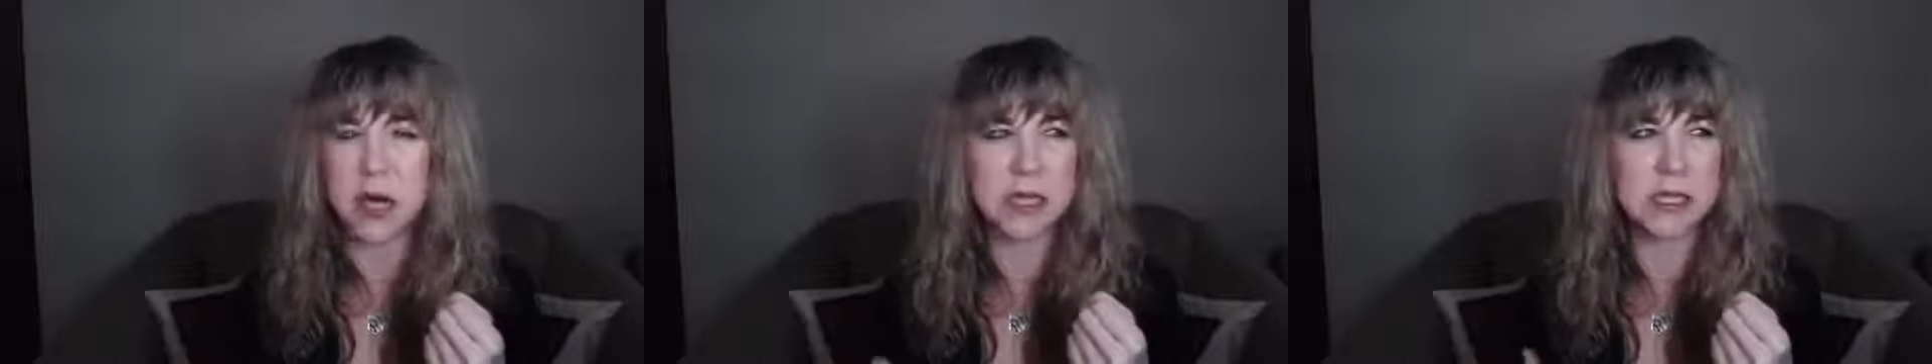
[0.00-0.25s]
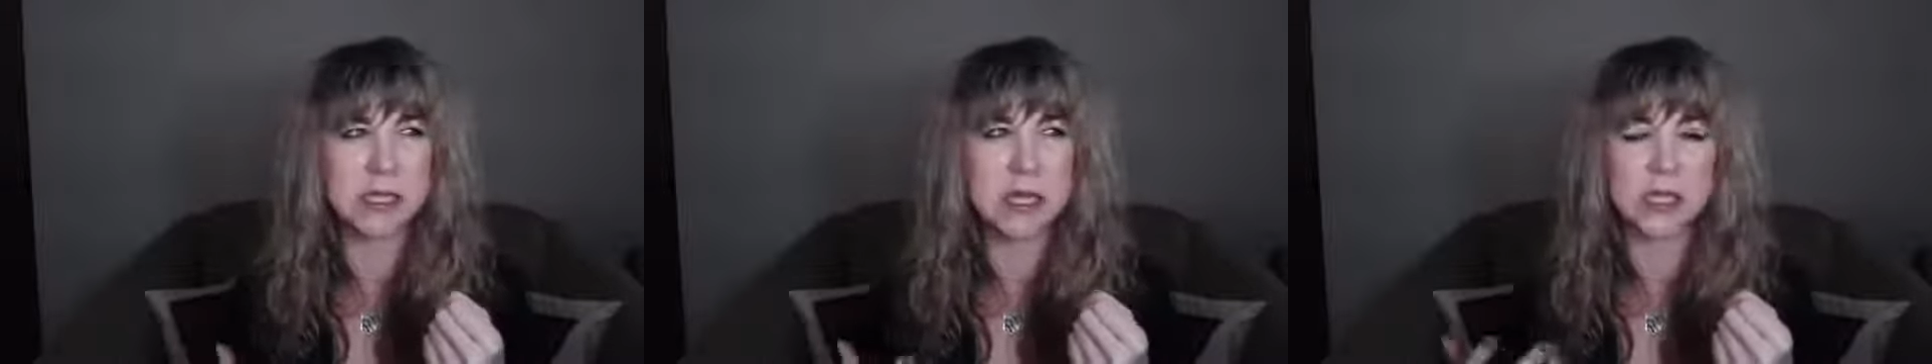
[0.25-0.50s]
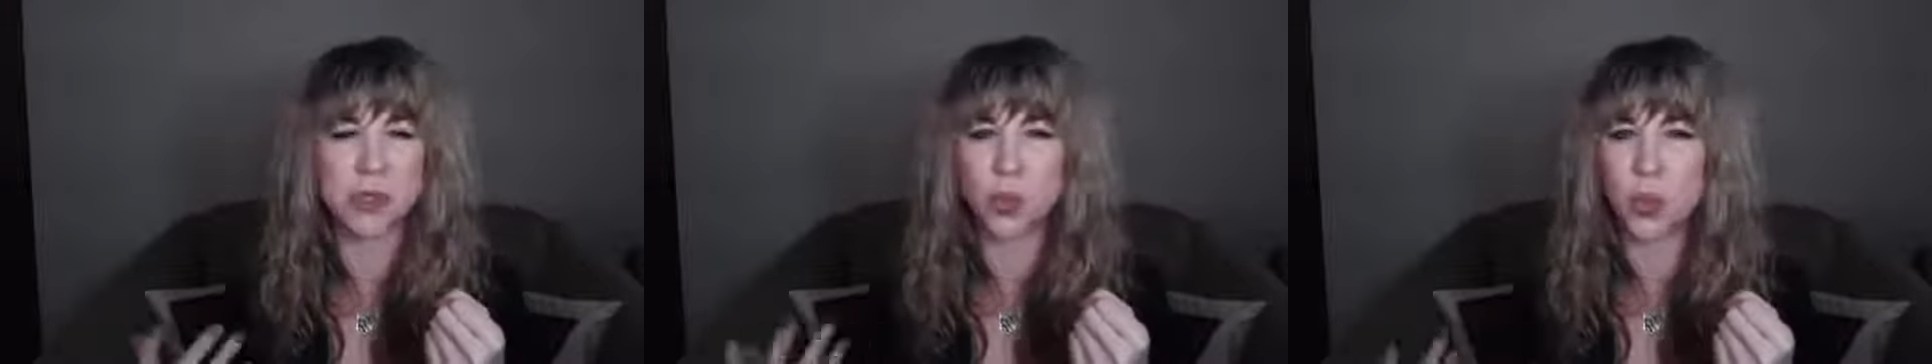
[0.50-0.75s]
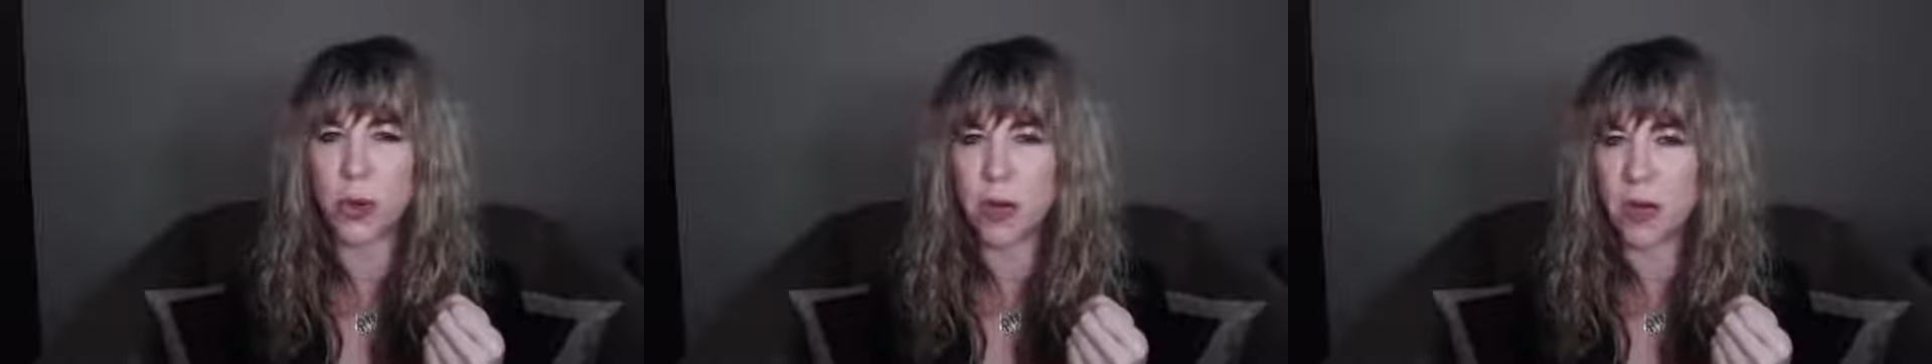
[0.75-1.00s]
Is this
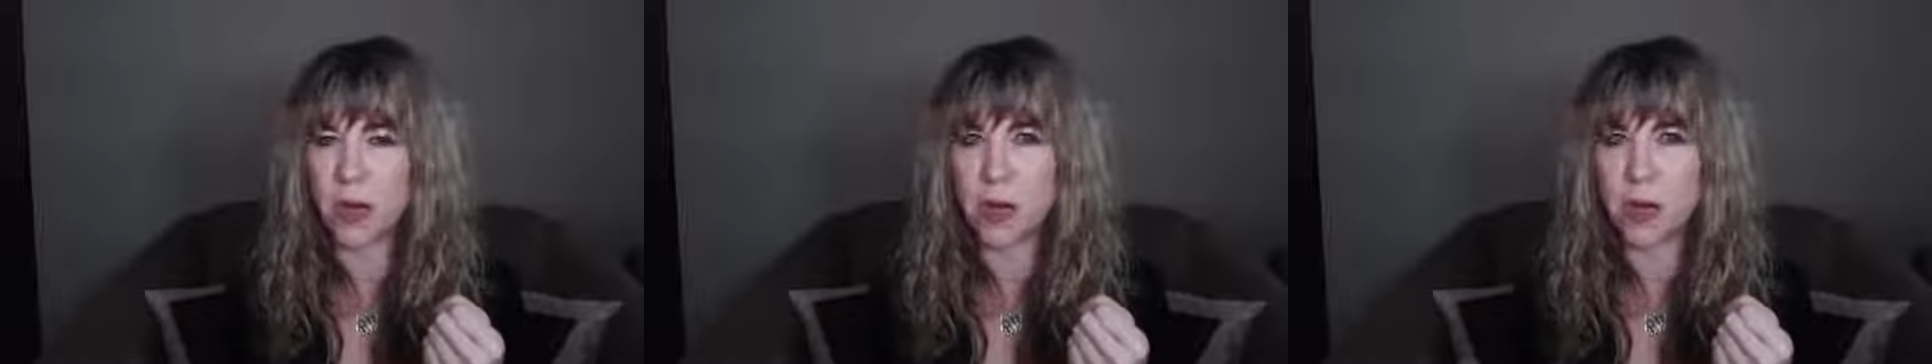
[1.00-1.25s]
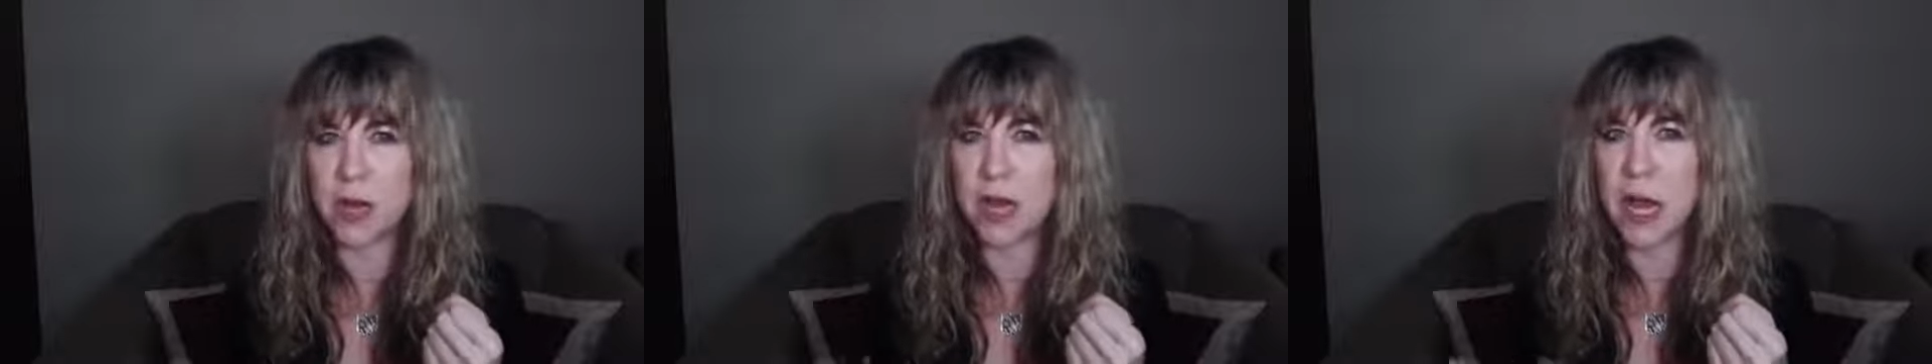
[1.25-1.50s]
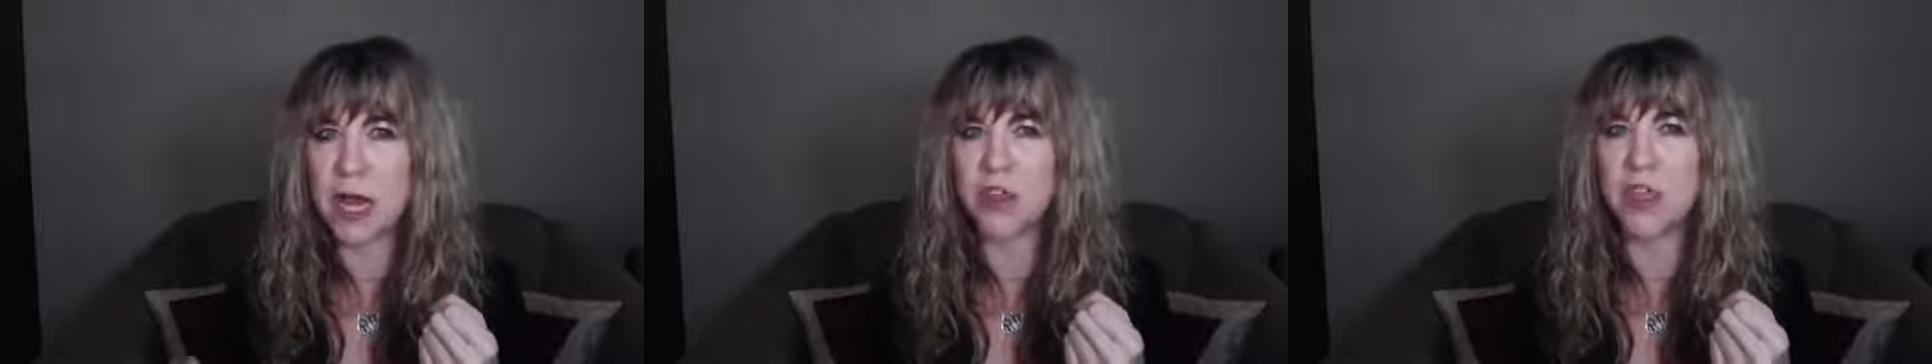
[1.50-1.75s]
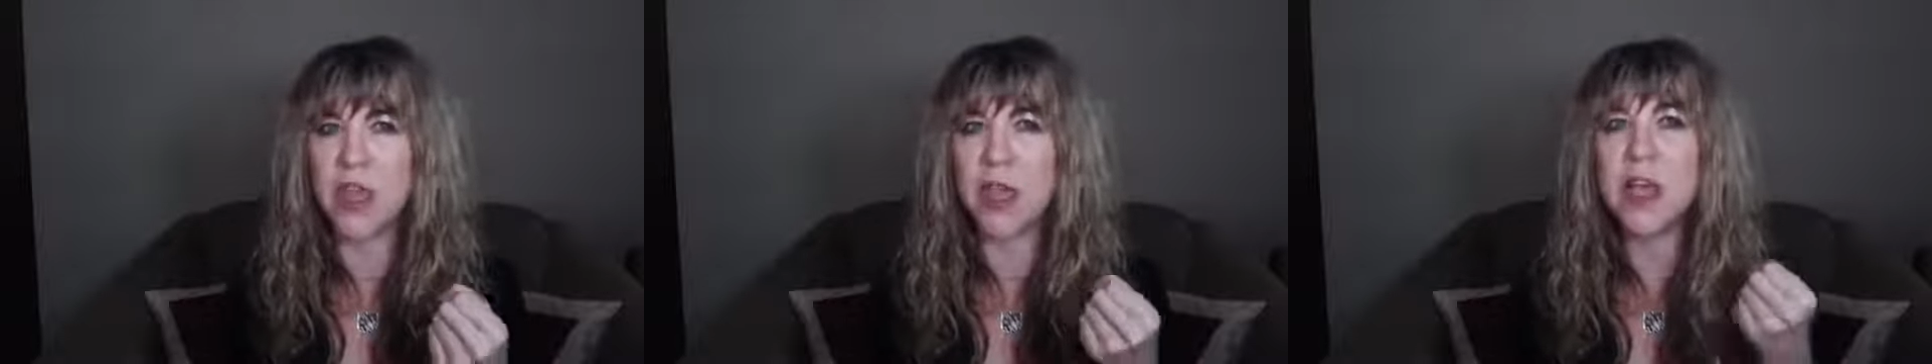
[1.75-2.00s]
weird kind of
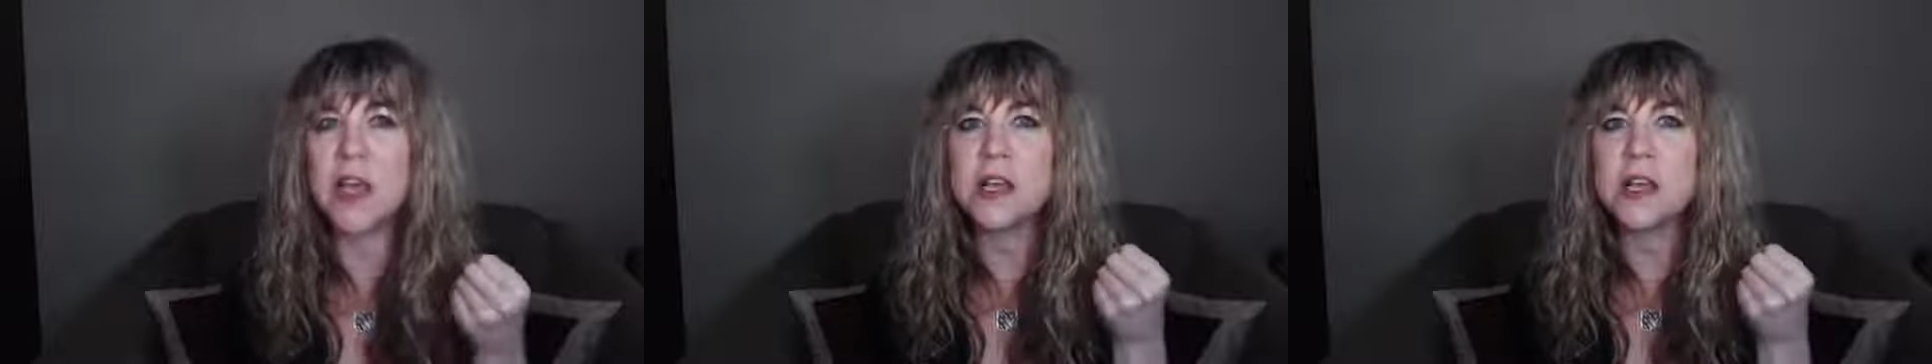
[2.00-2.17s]
thing?